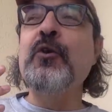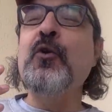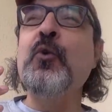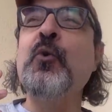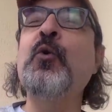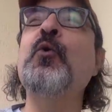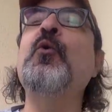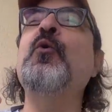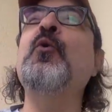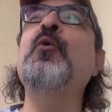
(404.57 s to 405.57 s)

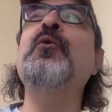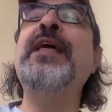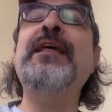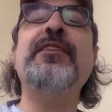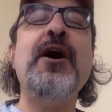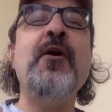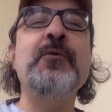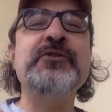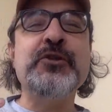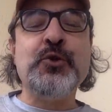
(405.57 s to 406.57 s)
who they thought
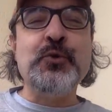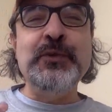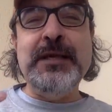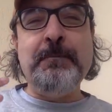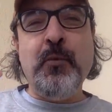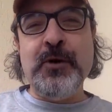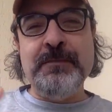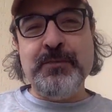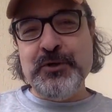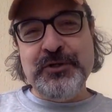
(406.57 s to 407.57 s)
was the truly
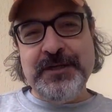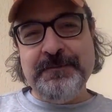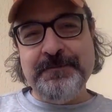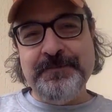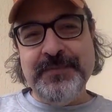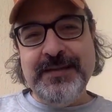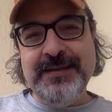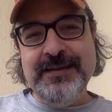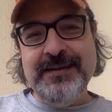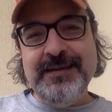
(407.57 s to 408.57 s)
important person.
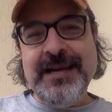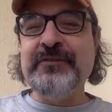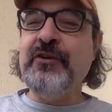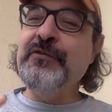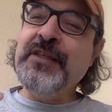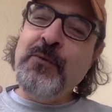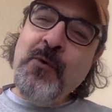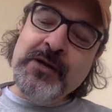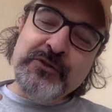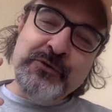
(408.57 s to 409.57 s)
And so they
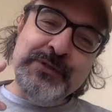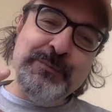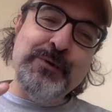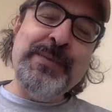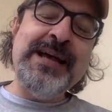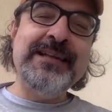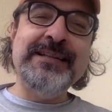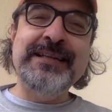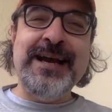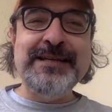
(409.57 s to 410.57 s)
want to
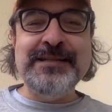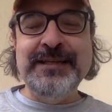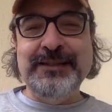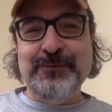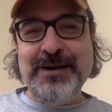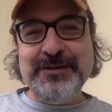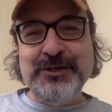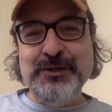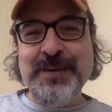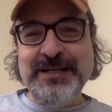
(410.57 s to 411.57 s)
diplomatically isolate the
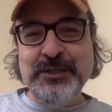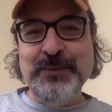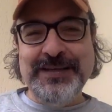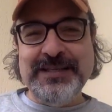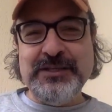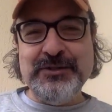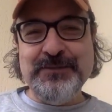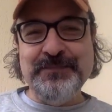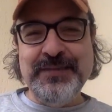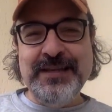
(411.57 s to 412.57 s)
Russians by doing
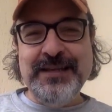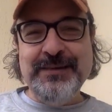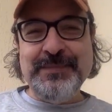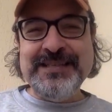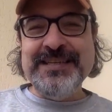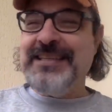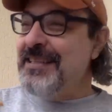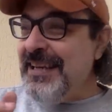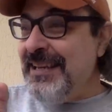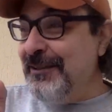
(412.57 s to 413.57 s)
this. By
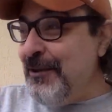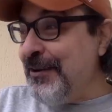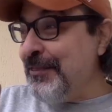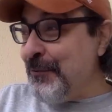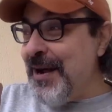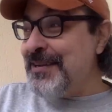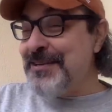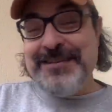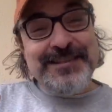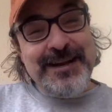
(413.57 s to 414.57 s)
look, the
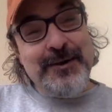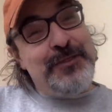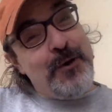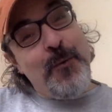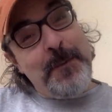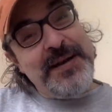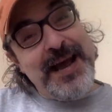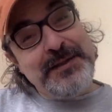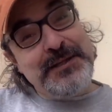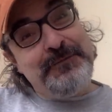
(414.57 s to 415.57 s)
Russians, they're
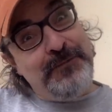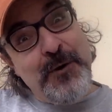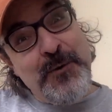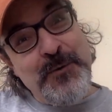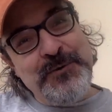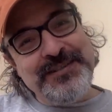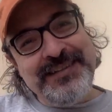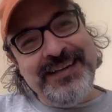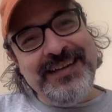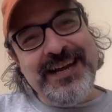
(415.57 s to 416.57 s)
weaponizing food,
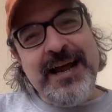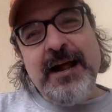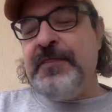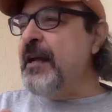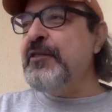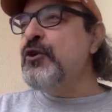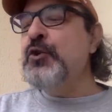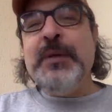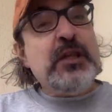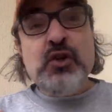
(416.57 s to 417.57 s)
see? They're
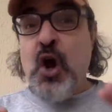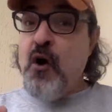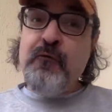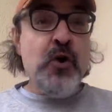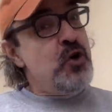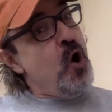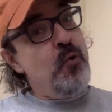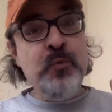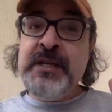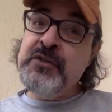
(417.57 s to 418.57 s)
doing this for
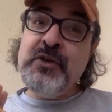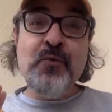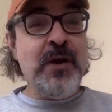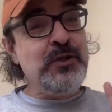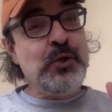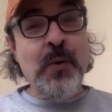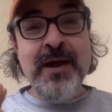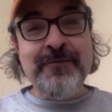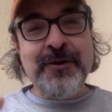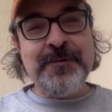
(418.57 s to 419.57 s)
no reason
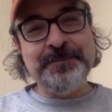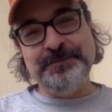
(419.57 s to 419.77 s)
whatsoever.